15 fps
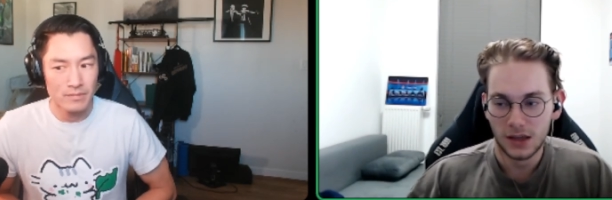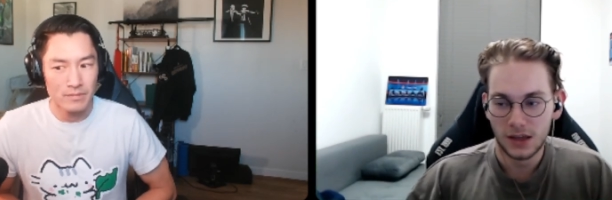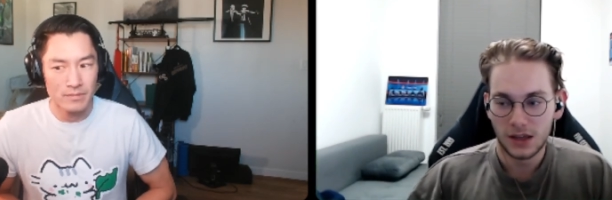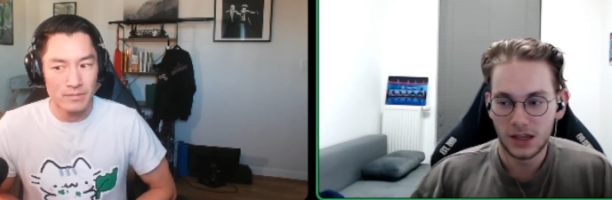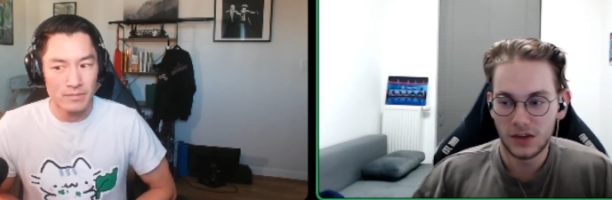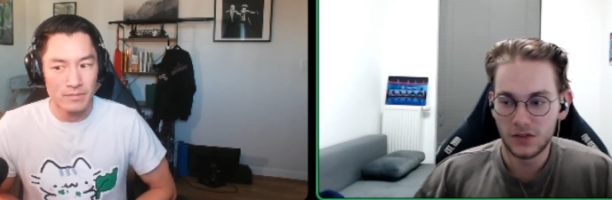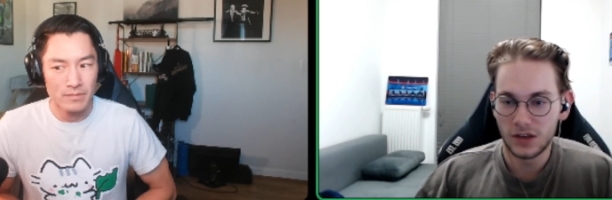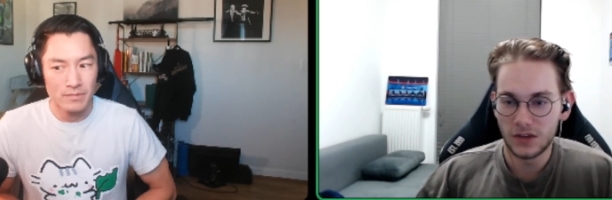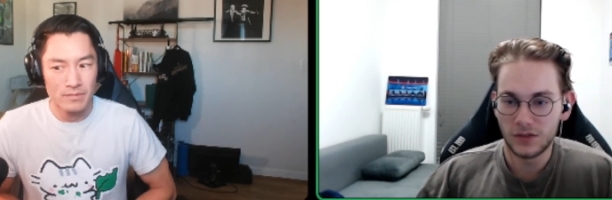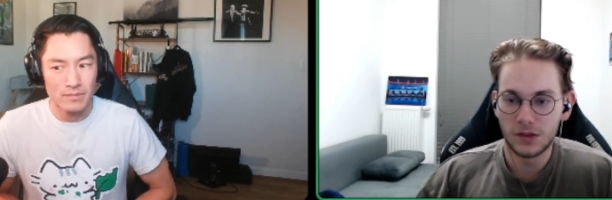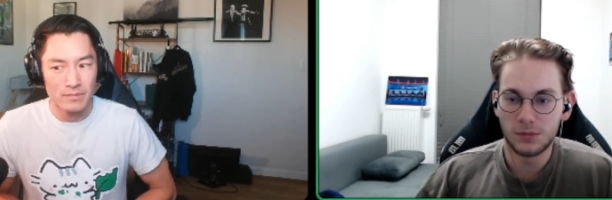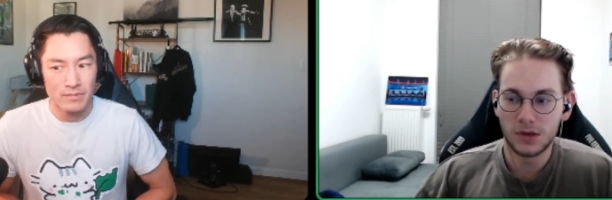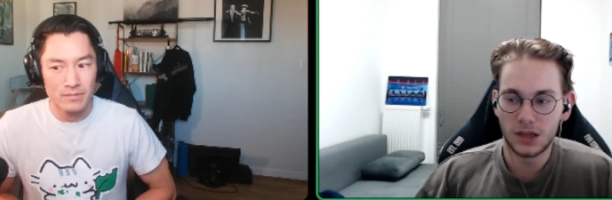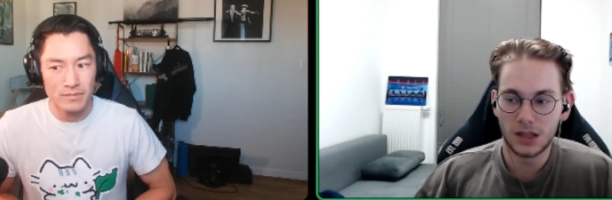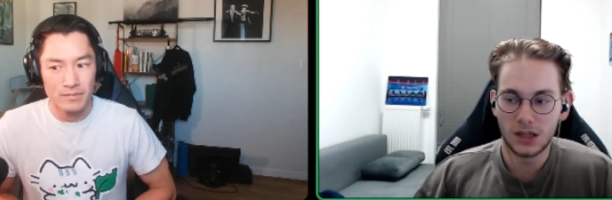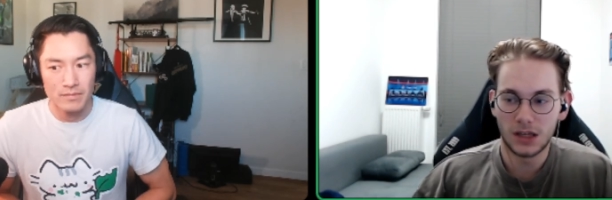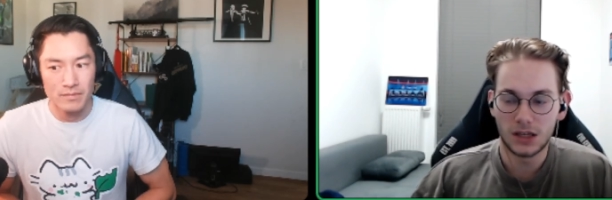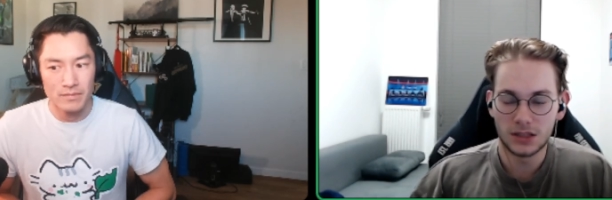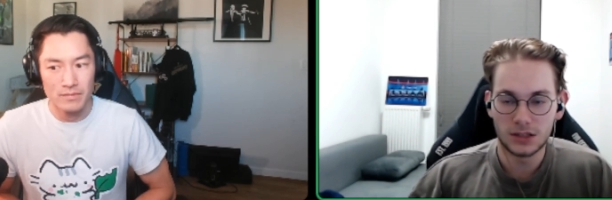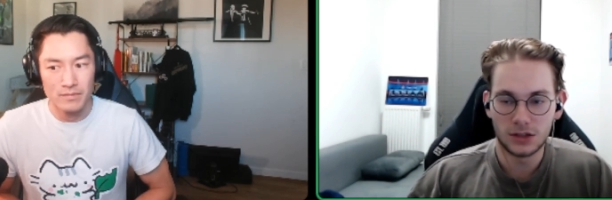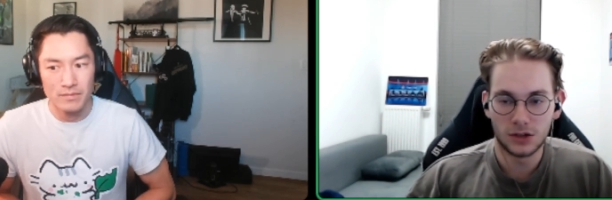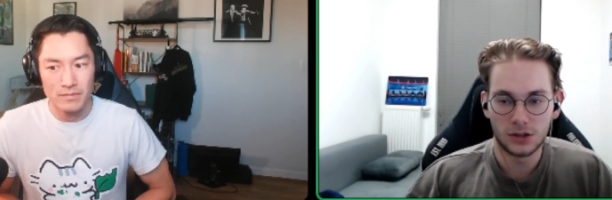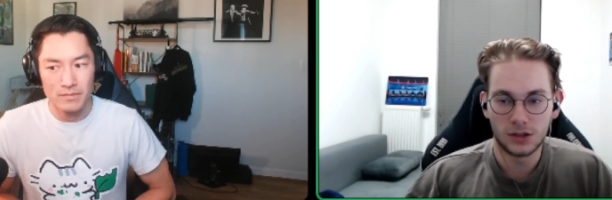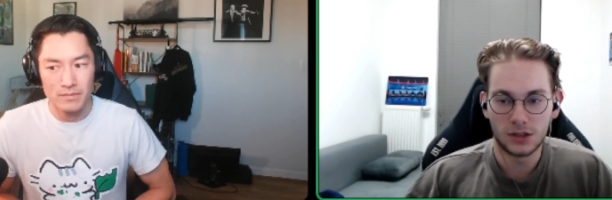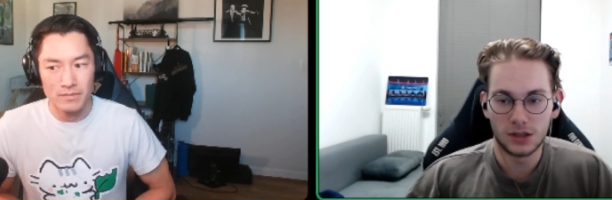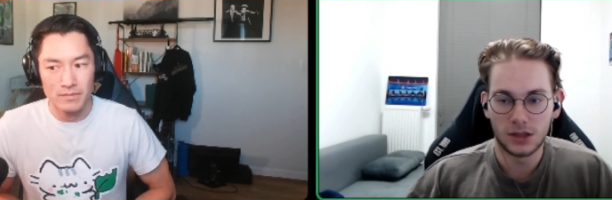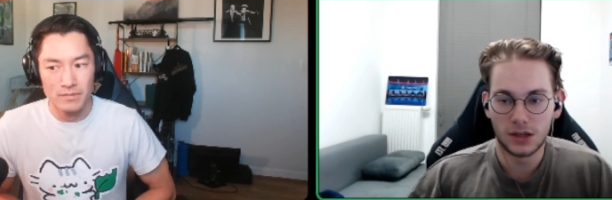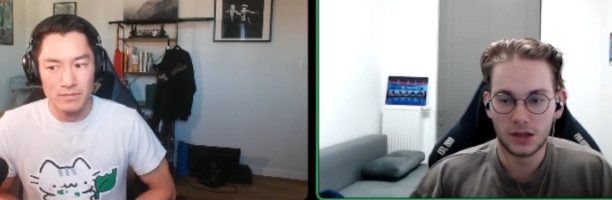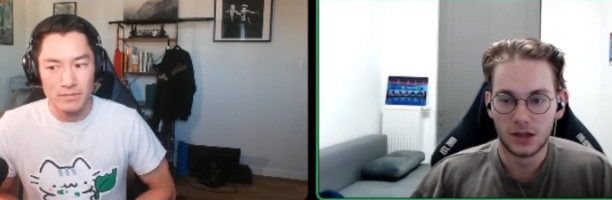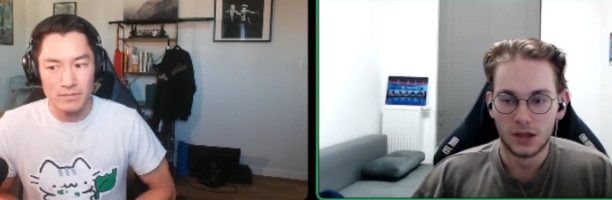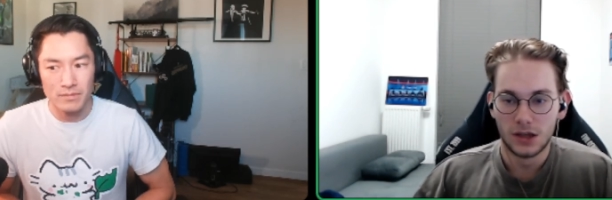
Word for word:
Speaker 1: even if the beginning is not uh,